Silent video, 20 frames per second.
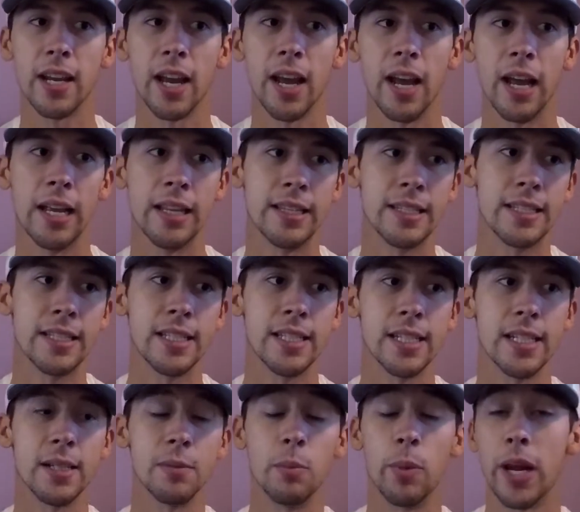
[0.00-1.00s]
and
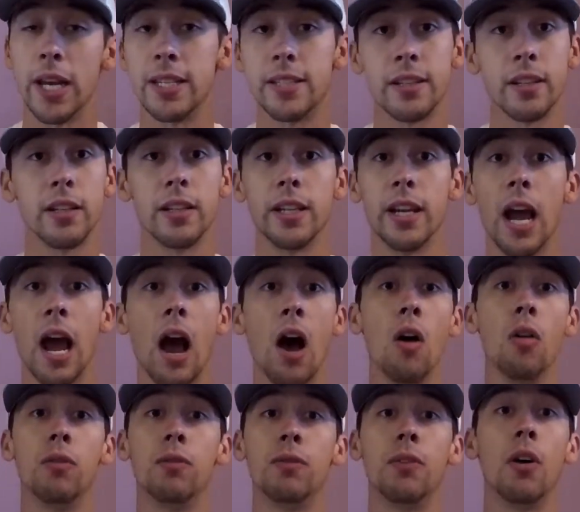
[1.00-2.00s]
see basically
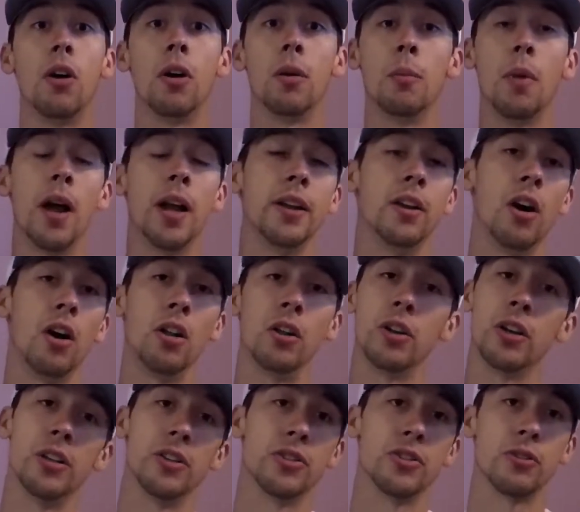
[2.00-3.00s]
how far my dollar
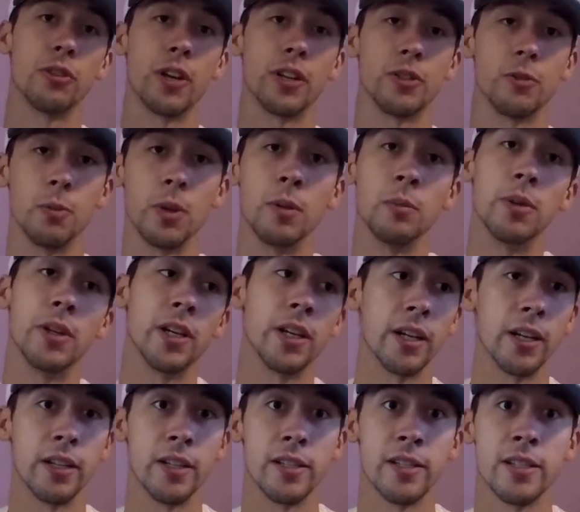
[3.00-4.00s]
can stretch me,
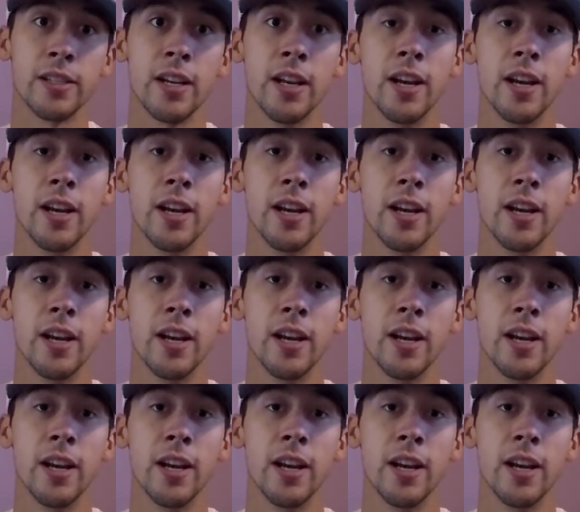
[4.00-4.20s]
because